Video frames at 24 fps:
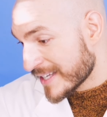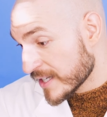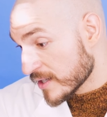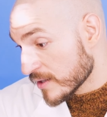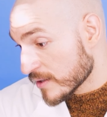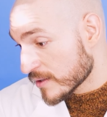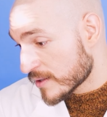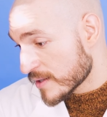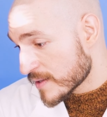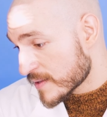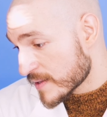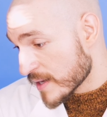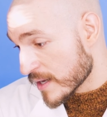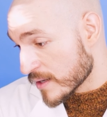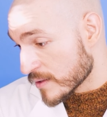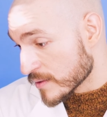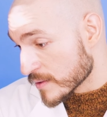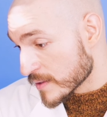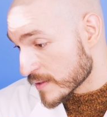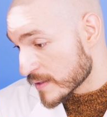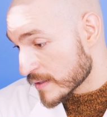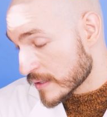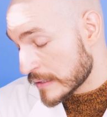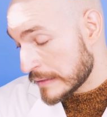kill the
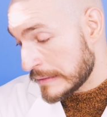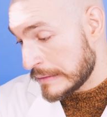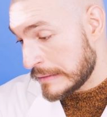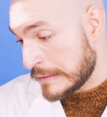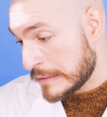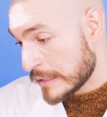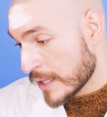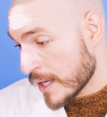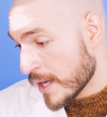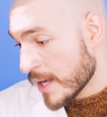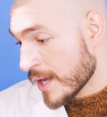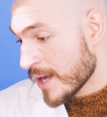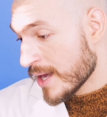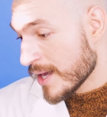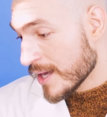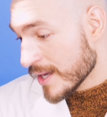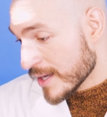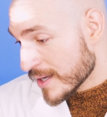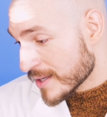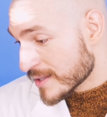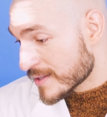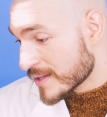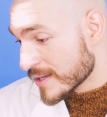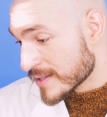cells.
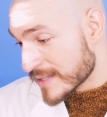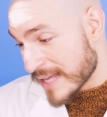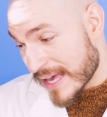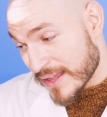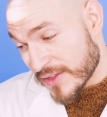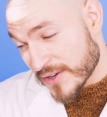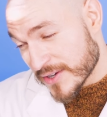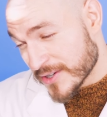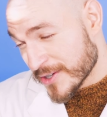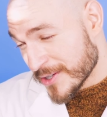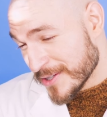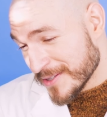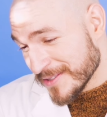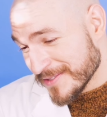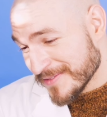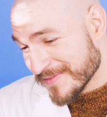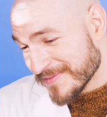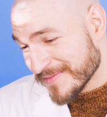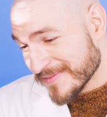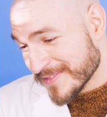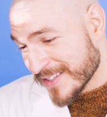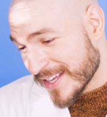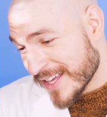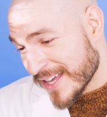Is this ethical?
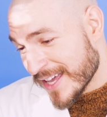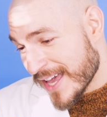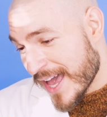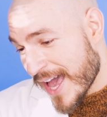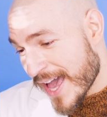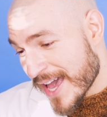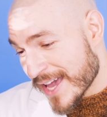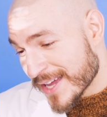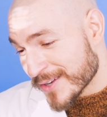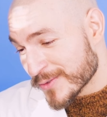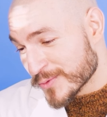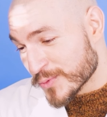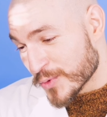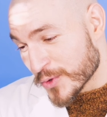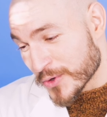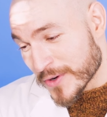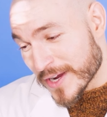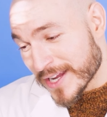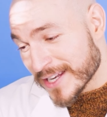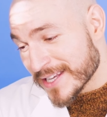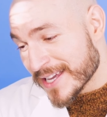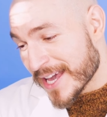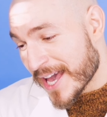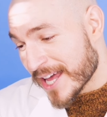And were
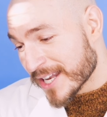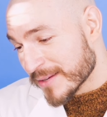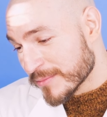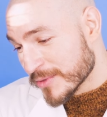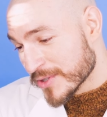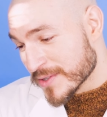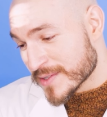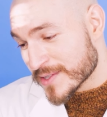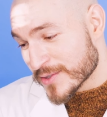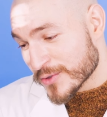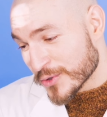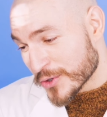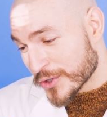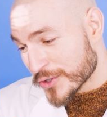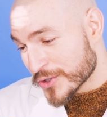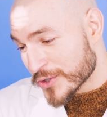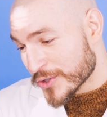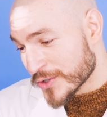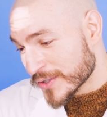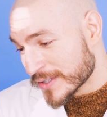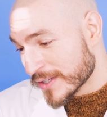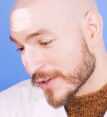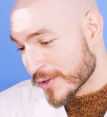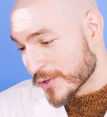any animals
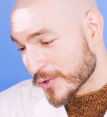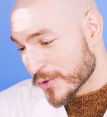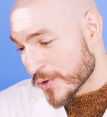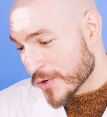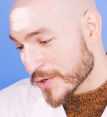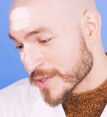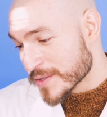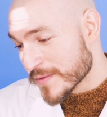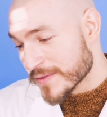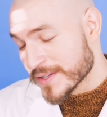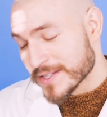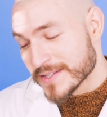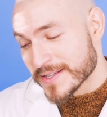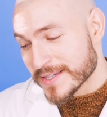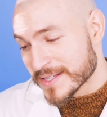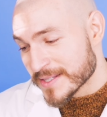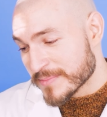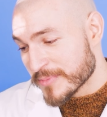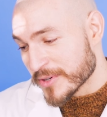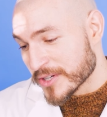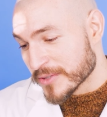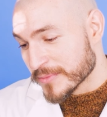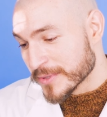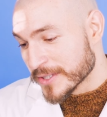tortured in the course of this
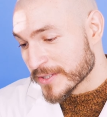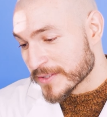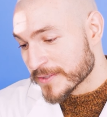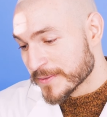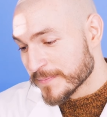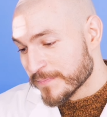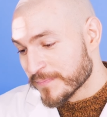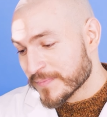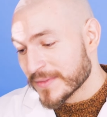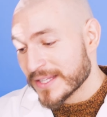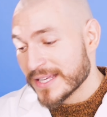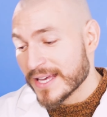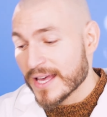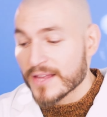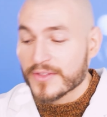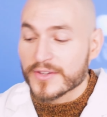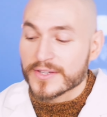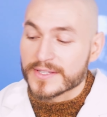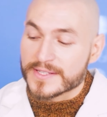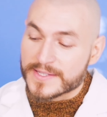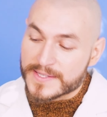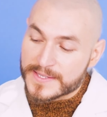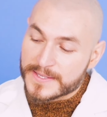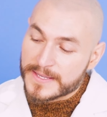experiment?
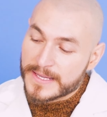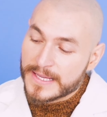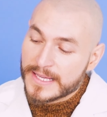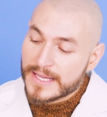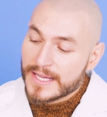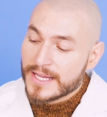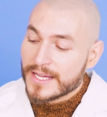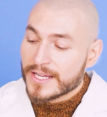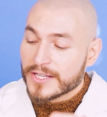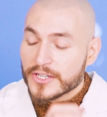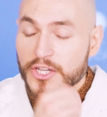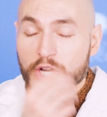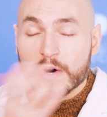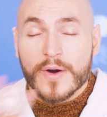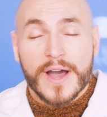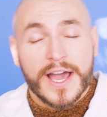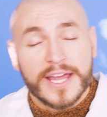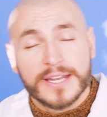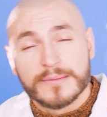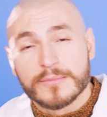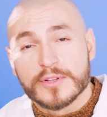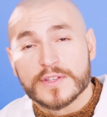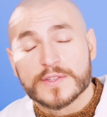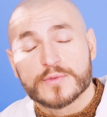Ethics. No
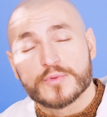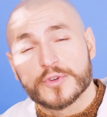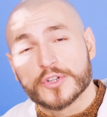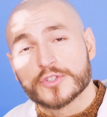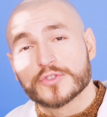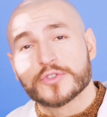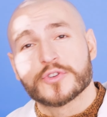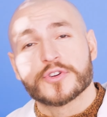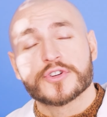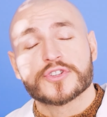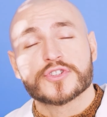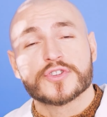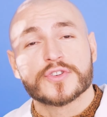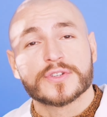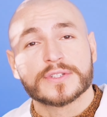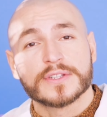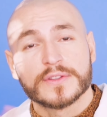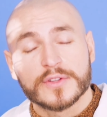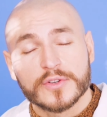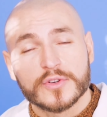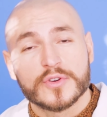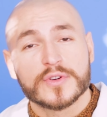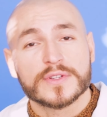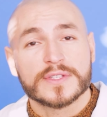animals were tortured
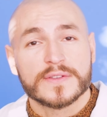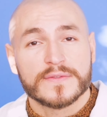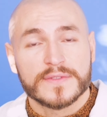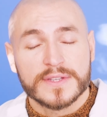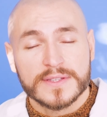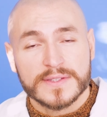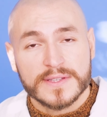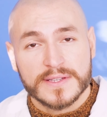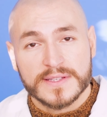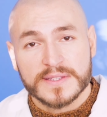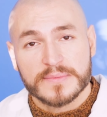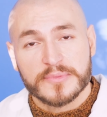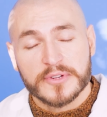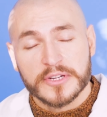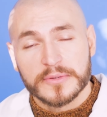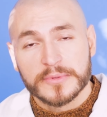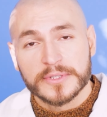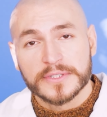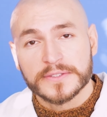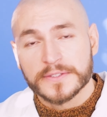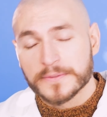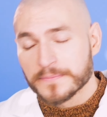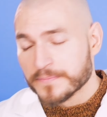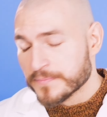in the course of this
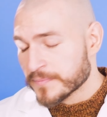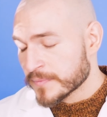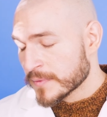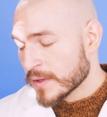experiment.